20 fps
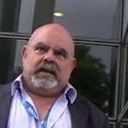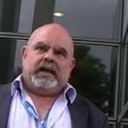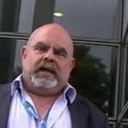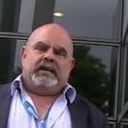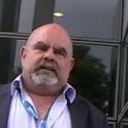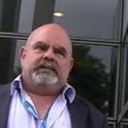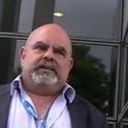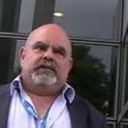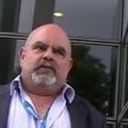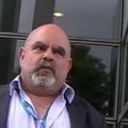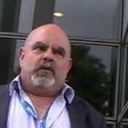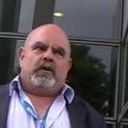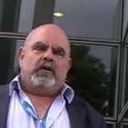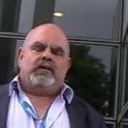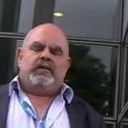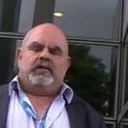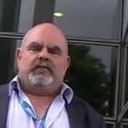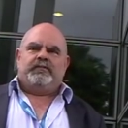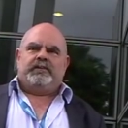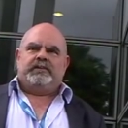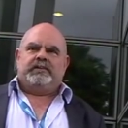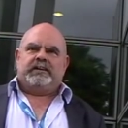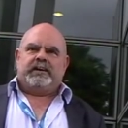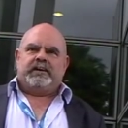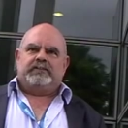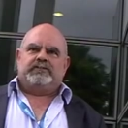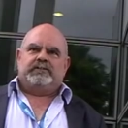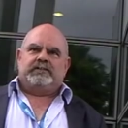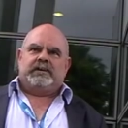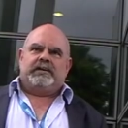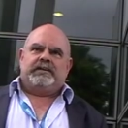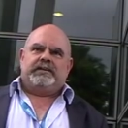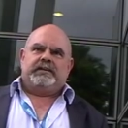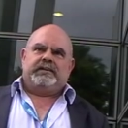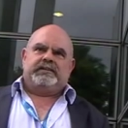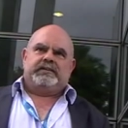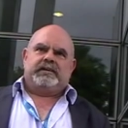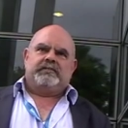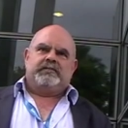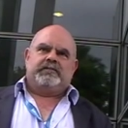And the wall of educational
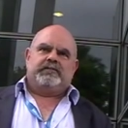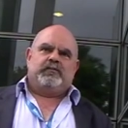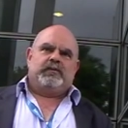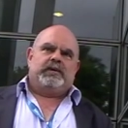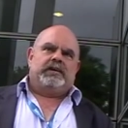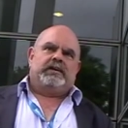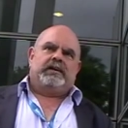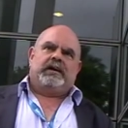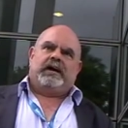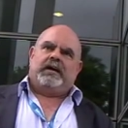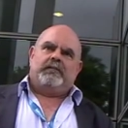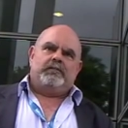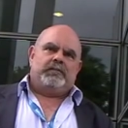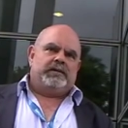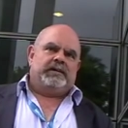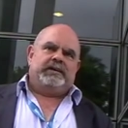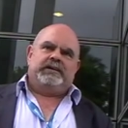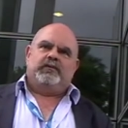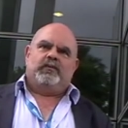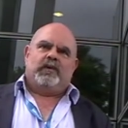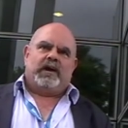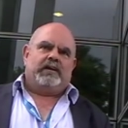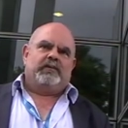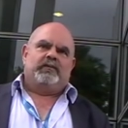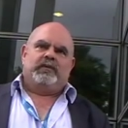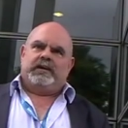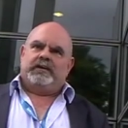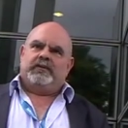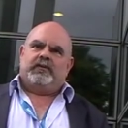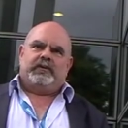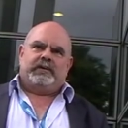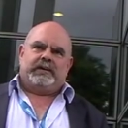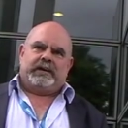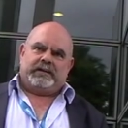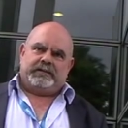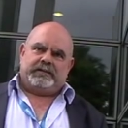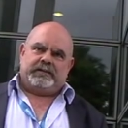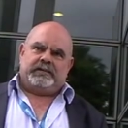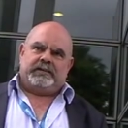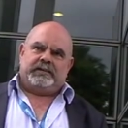systems will crumble in one way or
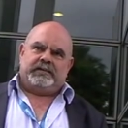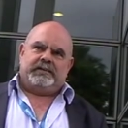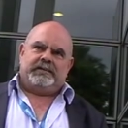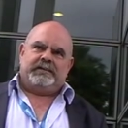another